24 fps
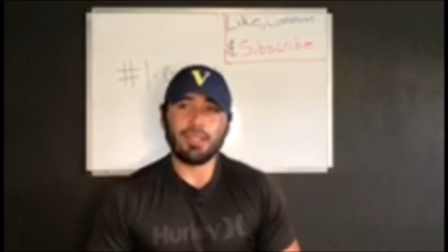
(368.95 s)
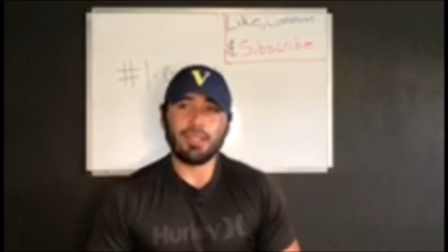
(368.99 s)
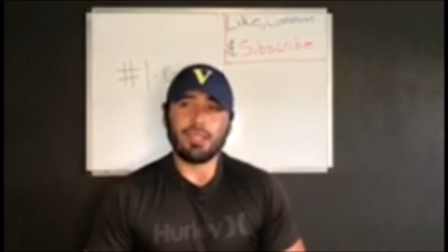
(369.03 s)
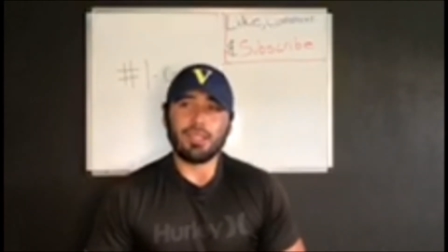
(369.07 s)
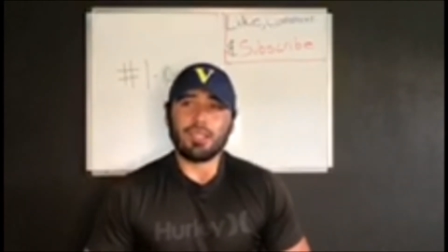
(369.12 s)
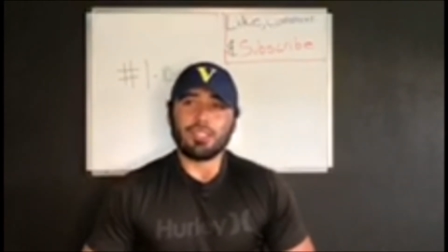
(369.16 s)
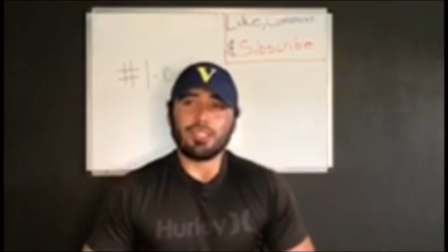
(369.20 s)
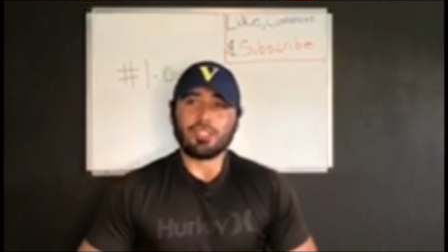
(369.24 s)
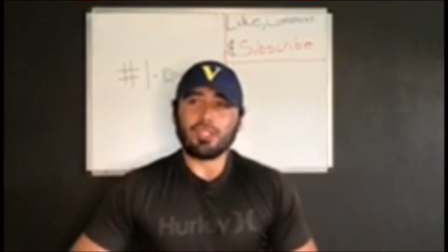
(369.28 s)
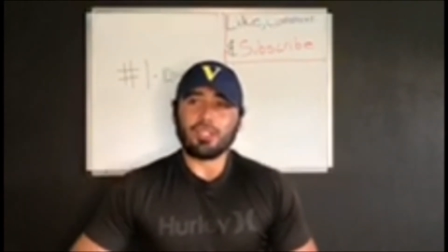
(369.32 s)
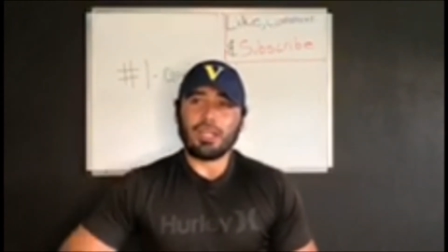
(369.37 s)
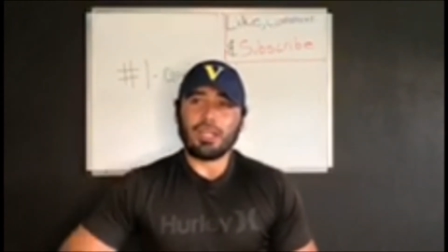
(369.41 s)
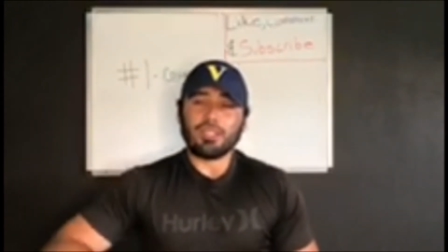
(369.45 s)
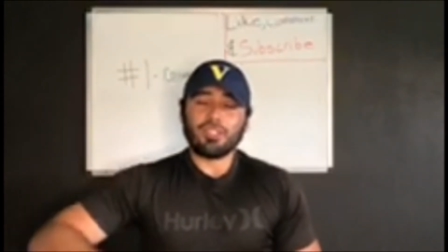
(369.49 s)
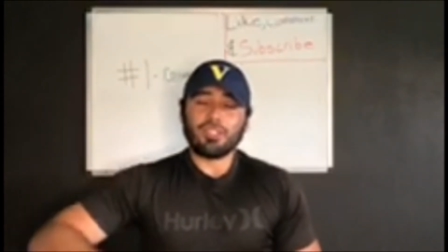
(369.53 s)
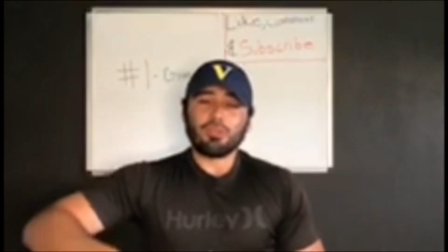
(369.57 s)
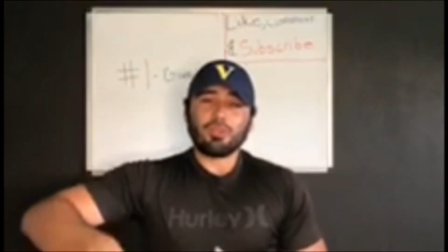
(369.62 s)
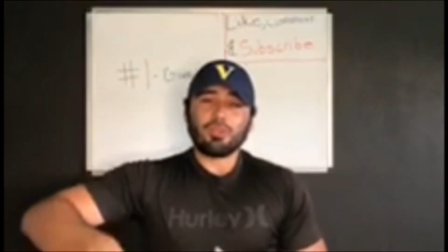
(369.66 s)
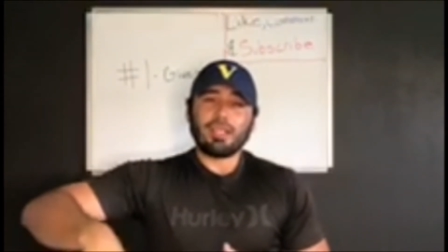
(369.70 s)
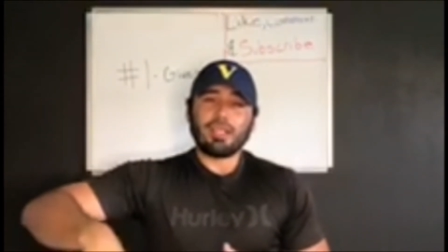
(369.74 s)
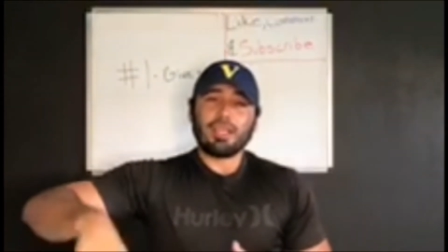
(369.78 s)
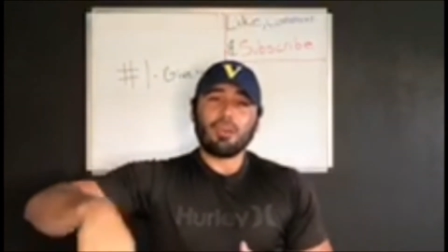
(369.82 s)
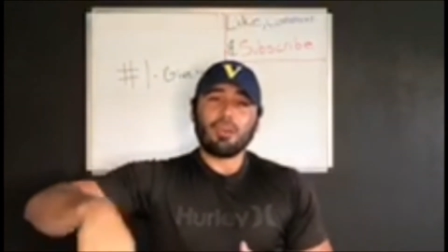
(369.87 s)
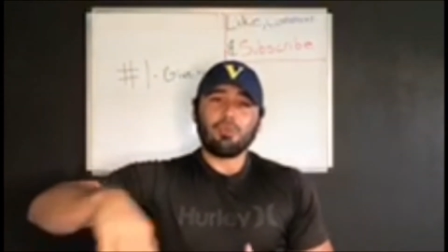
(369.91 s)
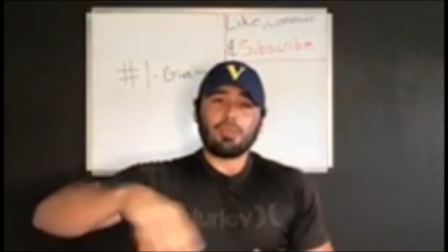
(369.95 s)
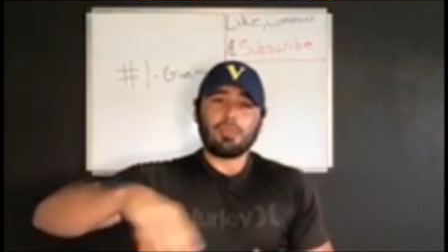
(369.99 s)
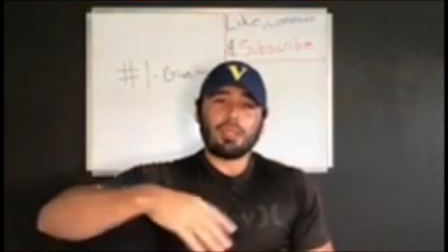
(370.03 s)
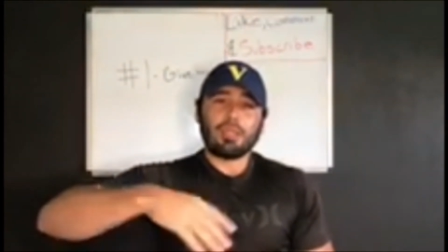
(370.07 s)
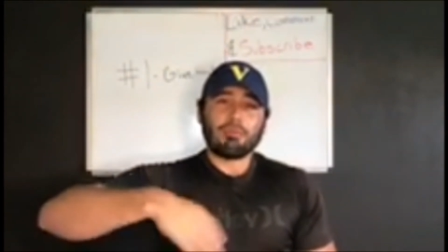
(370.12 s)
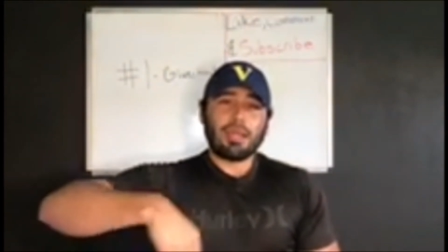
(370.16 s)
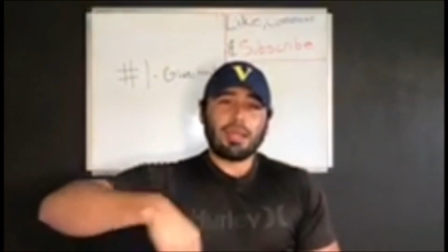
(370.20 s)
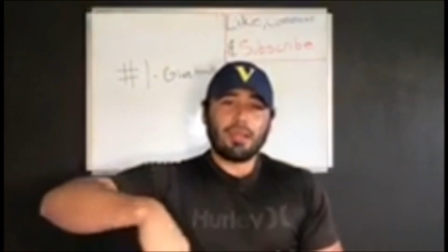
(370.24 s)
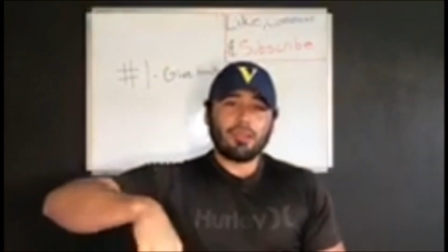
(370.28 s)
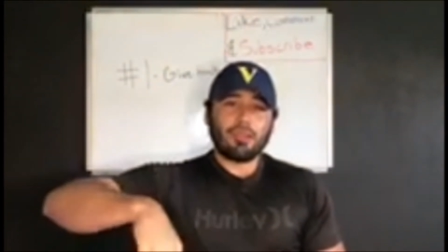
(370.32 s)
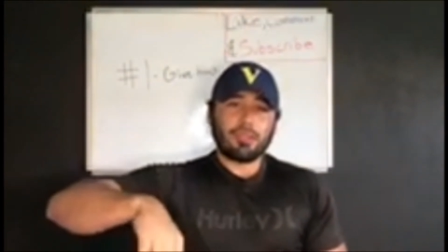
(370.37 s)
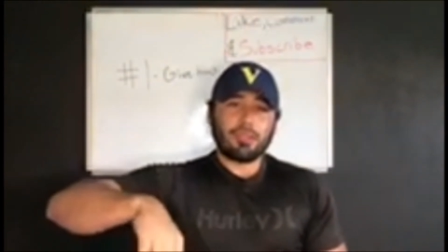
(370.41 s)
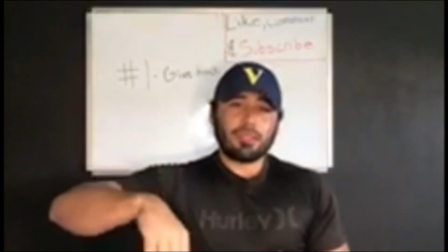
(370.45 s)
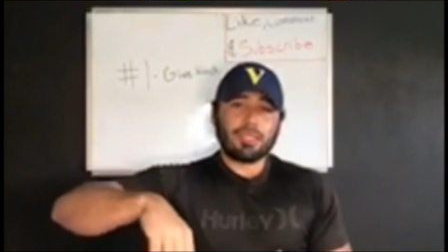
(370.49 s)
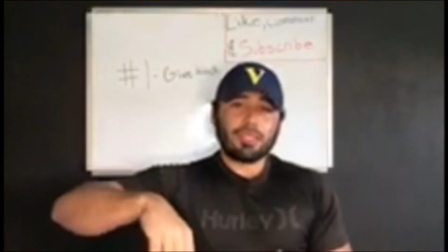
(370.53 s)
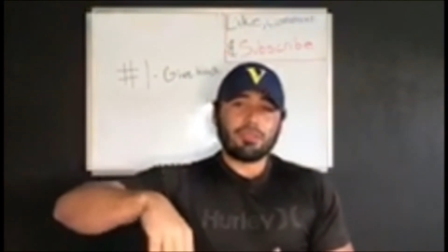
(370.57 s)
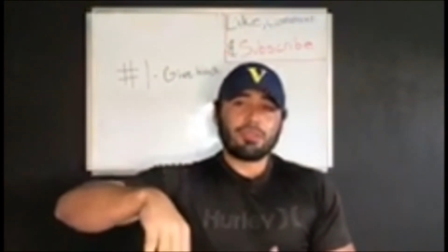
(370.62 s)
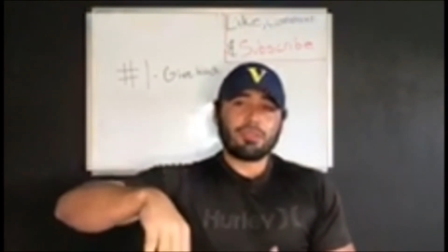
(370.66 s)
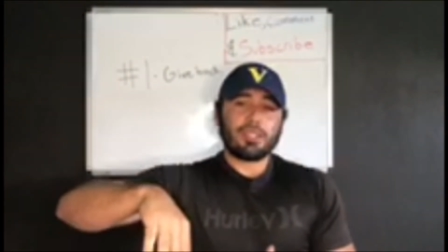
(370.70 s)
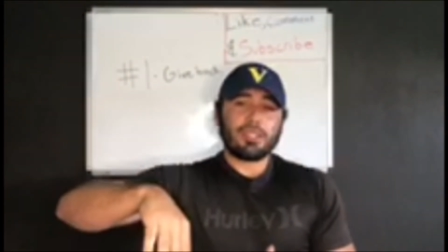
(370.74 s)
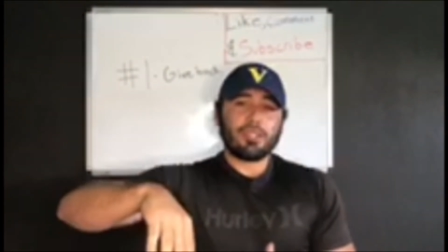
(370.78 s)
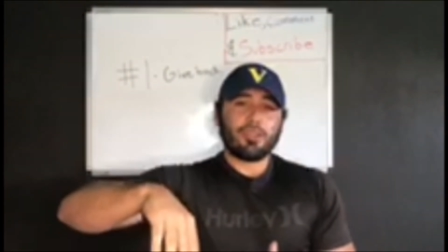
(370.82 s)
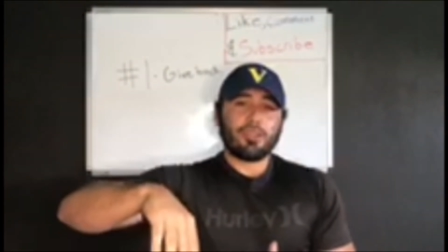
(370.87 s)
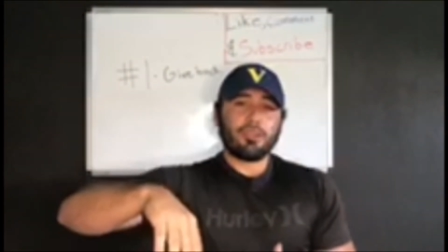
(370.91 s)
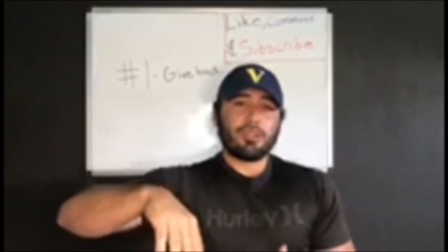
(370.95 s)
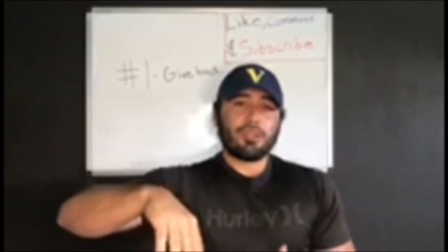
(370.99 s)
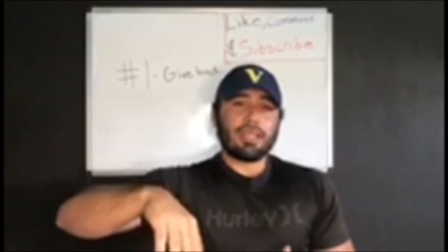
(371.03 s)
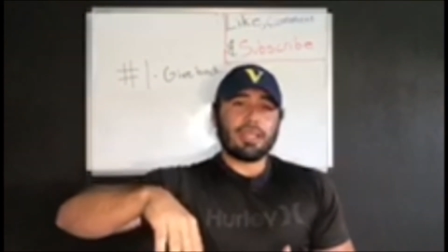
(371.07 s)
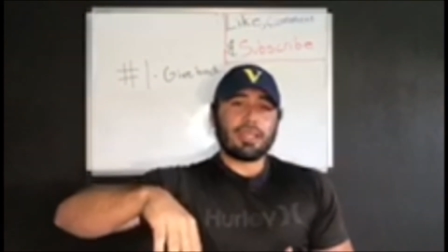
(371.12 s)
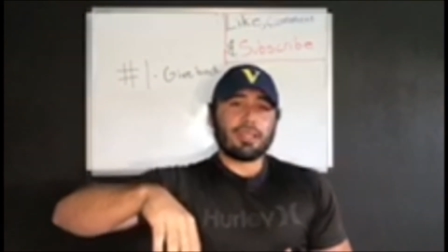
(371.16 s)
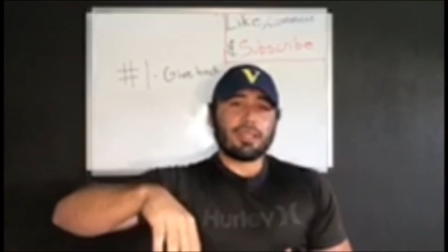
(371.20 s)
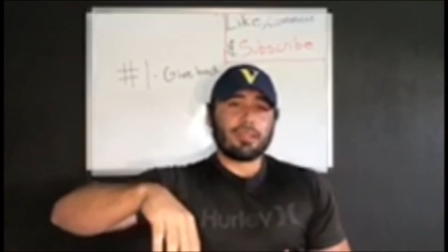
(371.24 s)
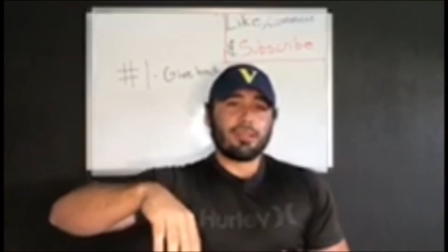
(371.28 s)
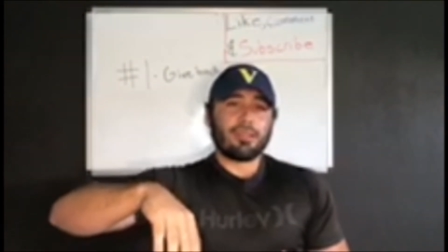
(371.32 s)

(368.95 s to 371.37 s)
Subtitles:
So I just want to help them out, even though like